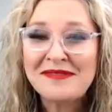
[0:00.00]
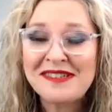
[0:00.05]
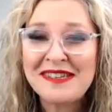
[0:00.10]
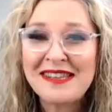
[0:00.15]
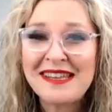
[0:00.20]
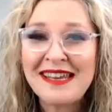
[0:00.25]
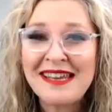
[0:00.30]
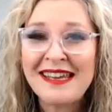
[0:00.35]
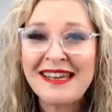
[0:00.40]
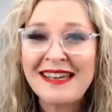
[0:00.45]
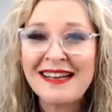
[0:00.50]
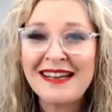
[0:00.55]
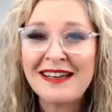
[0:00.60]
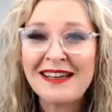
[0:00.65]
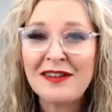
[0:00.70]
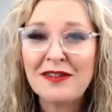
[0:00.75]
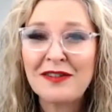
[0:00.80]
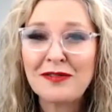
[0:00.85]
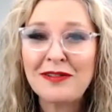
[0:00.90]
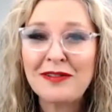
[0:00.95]
to the Healing
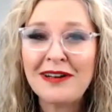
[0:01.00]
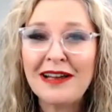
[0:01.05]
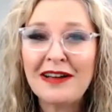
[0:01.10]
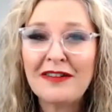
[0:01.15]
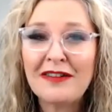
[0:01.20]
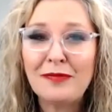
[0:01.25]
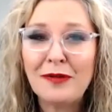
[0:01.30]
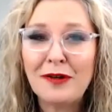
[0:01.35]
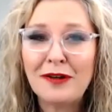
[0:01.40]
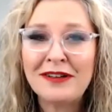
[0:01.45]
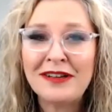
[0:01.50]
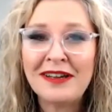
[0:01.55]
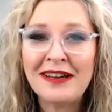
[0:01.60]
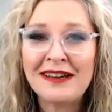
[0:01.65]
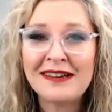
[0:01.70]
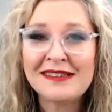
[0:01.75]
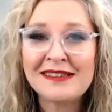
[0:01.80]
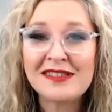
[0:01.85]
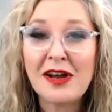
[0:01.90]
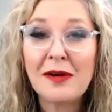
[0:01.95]
Through Love
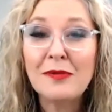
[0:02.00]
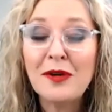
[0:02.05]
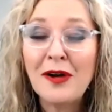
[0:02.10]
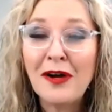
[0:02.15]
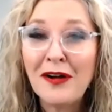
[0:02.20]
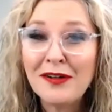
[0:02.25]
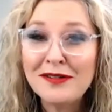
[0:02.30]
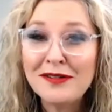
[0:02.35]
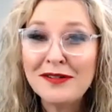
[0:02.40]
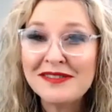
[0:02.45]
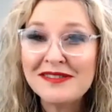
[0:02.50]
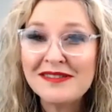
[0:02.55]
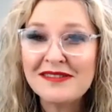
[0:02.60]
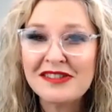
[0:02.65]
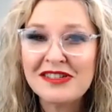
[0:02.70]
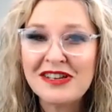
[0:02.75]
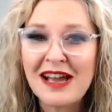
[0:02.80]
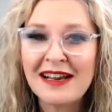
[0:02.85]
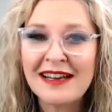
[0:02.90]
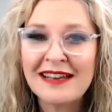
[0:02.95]
podcast. I'm your host,
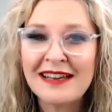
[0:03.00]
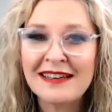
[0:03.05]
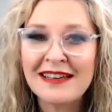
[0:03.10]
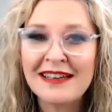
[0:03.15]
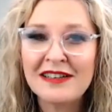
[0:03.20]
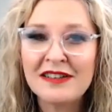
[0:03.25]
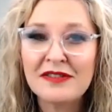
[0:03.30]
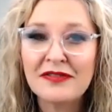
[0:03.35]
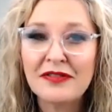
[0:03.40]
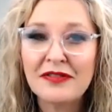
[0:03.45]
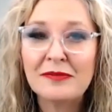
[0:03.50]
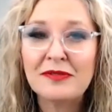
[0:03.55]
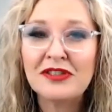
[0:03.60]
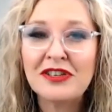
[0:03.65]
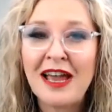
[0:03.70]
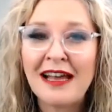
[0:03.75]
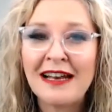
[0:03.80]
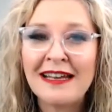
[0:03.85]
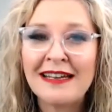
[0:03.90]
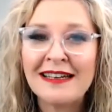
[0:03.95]
Charlene Lynch from
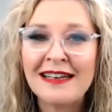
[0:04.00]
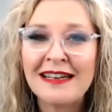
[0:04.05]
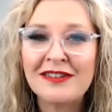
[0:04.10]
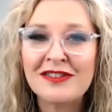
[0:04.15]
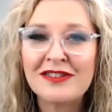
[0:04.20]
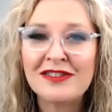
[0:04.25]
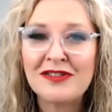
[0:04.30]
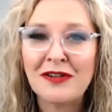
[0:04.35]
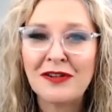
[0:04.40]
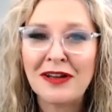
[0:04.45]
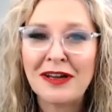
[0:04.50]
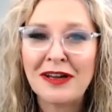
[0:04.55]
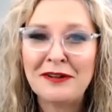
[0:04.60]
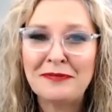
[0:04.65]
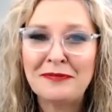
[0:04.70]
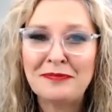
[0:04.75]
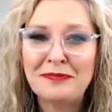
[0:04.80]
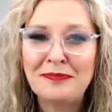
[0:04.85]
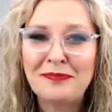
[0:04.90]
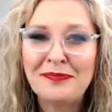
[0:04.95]

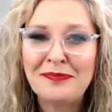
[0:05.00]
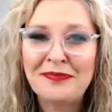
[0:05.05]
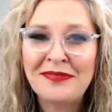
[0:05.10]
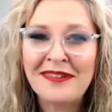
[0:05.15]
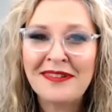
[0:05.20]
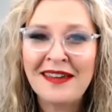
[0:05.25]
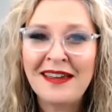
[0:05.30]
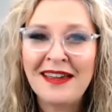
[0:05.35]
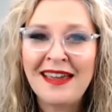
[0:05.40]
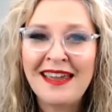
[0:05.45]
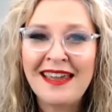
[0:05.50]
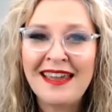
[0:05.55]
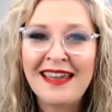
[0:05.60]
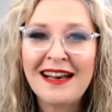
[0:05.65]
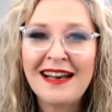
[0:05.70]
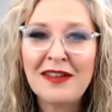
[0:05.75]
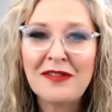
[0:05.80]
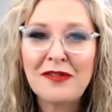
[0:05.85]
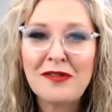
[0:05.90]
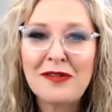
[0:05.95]
charlenelynch.com.
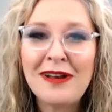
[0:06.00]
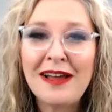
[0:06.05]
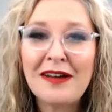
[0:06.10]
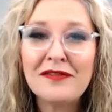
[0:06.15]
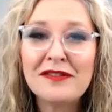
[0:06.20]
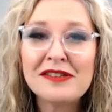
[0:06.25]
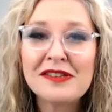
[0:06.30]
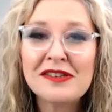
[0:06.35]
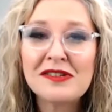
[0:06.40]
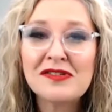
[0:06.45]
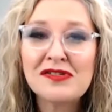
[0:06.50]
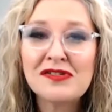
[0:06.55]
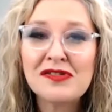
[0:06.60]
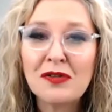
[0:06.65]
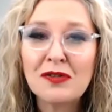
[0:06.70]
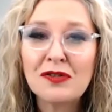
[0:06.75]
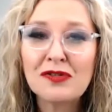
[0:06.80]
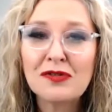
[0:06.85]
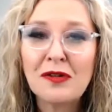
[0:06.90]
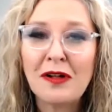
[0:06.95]
Healing Through Love is a
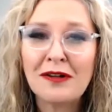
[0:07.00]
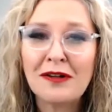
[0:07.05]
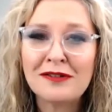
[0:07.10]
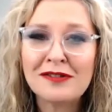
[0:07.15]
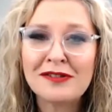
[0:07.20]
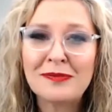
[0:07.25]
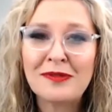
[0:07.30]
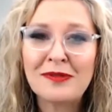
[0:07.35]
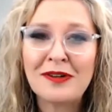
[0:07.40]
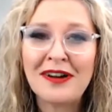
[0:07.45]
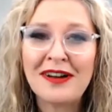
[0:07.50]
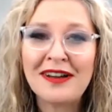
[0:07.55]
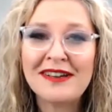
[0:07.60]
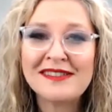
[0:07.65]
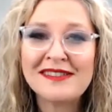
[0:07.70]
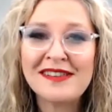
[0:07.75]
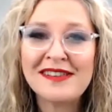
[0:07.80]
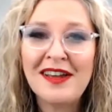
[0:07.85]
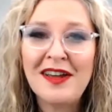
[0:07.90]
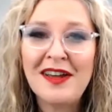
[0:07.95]
social
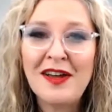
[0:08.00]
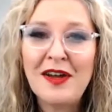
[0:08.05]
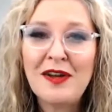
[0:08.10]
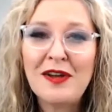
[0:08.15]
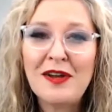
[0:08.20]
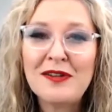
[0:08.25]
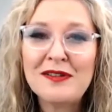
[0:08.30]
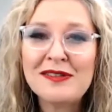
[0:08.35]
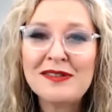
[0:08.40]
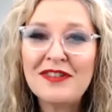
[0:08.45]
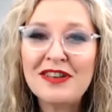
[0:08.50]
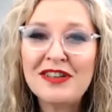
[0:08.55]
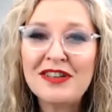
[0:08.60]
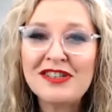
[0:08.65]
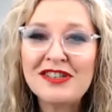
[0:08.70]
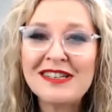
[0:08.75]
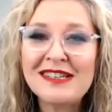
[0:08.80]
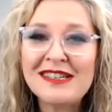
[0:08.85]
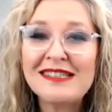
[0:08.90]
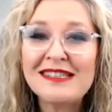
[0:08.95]
enterprise whose
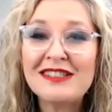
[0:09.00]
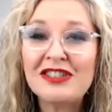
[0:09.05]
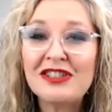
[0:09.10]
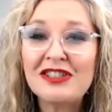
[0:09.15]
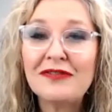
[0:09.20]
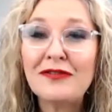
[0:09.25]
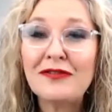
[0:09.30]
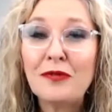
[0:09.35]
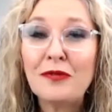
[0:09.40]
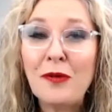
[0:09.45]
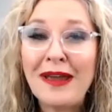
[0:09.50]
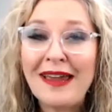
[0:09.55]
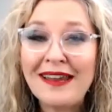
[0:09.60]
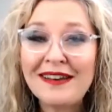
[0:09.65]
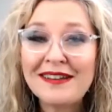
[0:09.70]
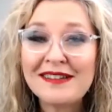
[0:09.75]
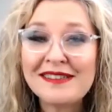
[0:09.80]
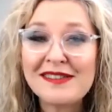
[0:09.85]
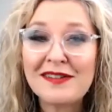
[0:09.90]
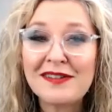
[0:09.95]
vision is to shift
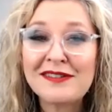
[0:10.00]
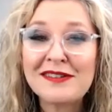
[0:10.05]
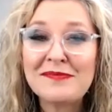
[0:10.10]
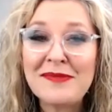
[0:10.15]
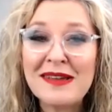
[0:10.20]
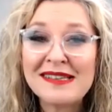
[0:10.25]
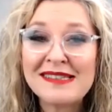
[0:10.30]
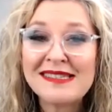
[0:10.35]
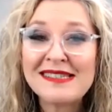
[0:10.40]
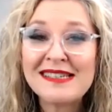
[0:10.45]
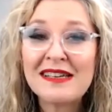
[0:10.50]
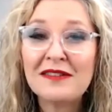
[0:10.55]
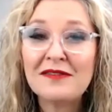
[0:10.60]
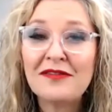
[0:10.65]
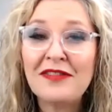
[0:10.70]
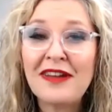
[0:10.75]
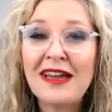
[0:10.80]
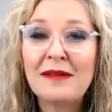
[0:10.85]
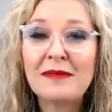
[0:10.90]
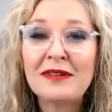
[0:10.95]
awareness on domestic and
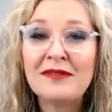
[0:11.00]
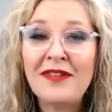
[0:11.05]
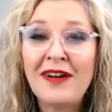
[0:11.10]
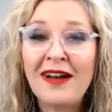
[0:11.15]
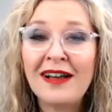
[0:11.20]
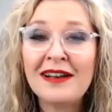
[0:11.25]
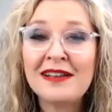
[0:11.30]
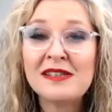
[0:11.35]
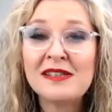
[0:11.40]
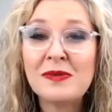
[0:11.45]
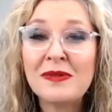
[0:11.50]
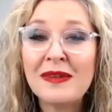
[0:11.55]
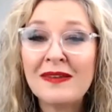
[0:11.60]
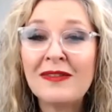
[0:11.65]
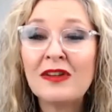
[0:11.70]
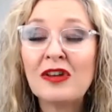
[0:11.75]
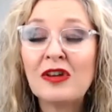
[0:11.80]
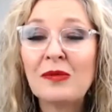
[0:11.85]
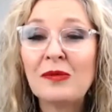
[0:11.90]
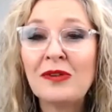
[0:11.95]
family violence within
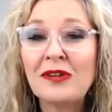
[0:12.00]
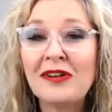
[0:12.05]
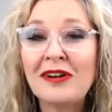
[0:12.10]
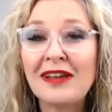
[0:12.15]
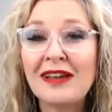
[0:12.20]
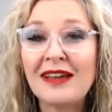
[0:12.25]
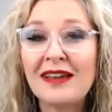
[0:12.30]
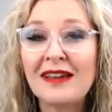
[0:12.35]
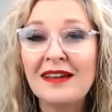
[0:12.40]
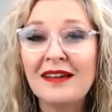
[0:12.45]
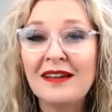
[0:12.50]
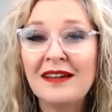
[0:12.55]
the community